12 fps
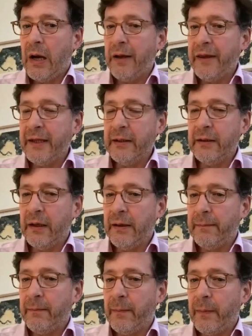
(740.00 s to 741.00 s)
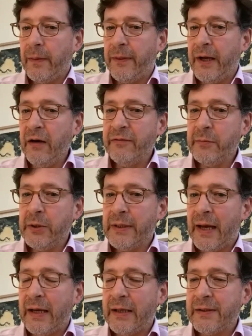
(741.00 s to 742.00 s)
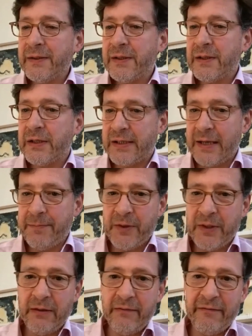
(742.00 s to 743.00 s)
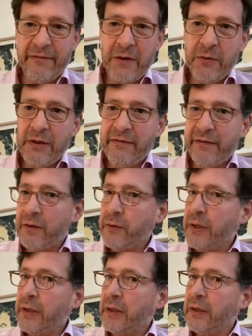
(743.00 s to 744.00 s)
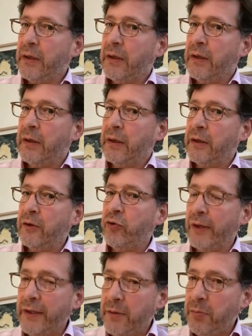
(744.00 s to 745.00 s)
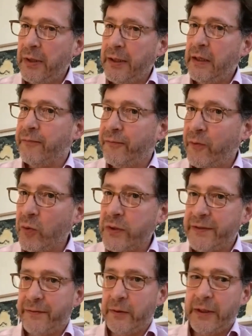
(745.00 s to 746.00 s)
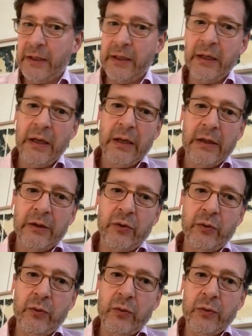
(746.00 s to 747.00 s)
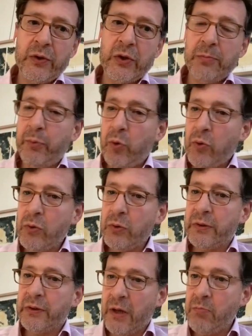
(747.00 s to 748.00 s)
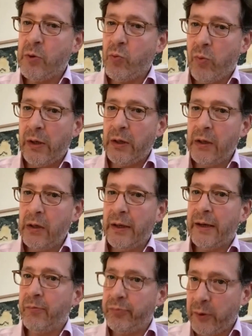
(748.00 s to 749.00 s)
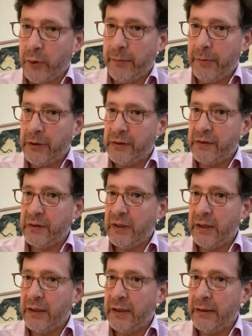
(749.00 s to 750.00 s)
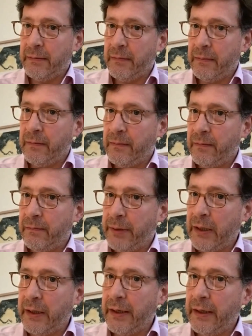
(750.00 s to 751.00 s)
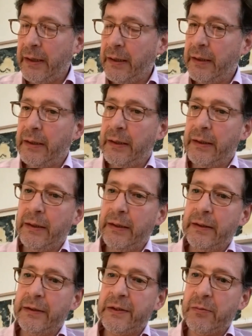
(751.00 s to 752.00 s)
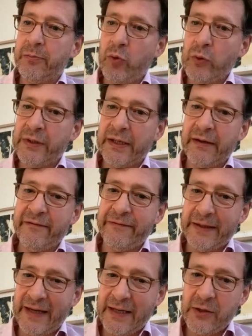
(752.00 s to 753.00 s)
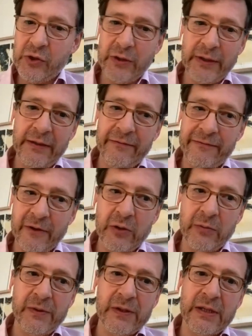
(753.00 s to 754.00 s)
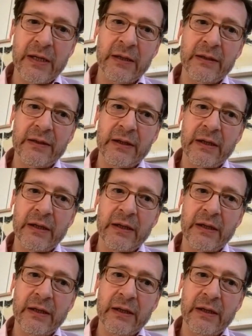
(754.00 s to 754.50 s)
I think the government has stepped in very, very credibly and forcefully to support, number one, employment by supporting financially firms that